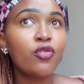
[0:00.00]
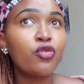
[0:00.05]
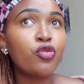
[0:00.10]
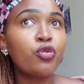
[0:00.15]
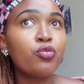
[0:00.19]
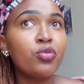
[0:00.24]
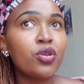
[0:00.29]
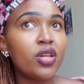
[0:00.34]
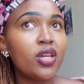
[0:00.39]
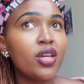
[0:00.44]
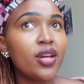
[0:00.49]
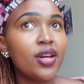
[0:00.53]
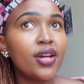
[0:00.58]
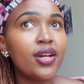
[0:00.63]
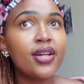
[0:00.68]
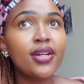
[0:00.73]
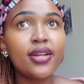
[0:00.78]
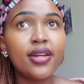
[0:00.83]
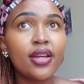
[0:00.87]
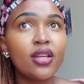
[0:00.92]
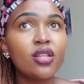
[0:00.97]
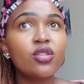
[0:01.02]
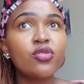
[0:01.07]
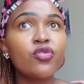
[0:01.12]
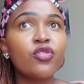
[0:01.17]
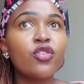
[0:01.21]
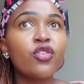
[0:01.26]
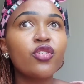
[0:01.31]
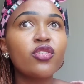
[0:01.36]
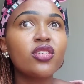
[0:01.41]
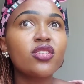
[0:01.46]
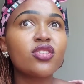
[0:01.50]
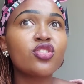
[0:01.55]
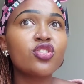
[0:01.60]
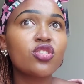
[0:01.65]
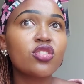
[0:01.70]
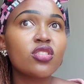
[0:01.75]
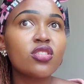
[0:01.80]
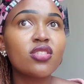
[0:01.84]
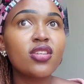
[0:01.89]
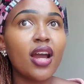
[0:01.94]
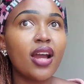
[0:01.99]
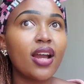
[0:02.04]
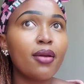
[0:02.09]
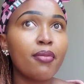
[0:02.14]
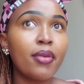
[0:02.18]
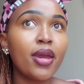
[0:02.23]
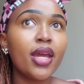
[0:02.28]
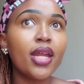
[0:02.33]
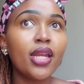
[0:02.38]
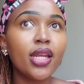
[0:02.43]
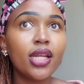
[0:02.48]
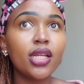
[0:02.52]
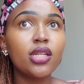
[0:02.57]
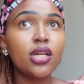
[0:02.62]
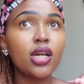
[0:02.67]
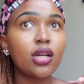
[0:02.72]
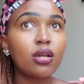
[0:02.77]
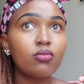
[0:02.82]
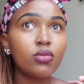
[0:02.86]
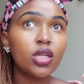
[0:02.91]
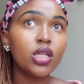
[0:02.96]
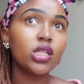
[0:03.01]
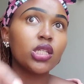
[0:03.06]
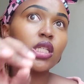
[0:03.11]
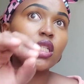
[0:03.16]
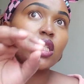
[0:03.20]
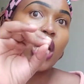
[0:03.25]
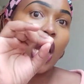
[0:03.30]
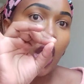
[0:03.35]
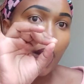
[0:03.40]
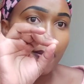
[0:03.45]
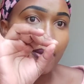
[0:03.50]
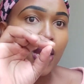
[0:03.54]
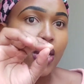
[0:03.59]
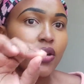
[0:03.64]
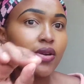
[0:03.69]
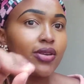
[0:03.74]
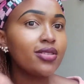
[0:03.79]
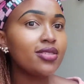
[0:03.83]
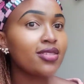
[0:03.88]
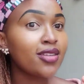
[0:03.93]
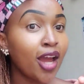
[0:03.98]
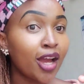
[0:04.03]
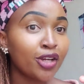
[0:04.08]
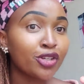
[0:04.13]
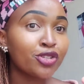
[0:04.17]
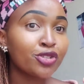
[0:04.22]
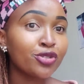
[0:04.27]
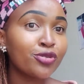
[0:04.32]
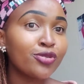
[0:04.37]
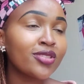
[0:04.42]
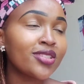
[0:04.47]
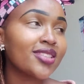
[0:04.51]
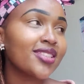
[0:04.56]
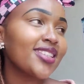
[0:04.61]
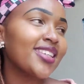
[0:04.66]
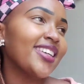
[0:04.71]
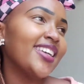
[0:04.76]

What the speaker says: from here henceforth it's just dark men, dark berries, dark juice.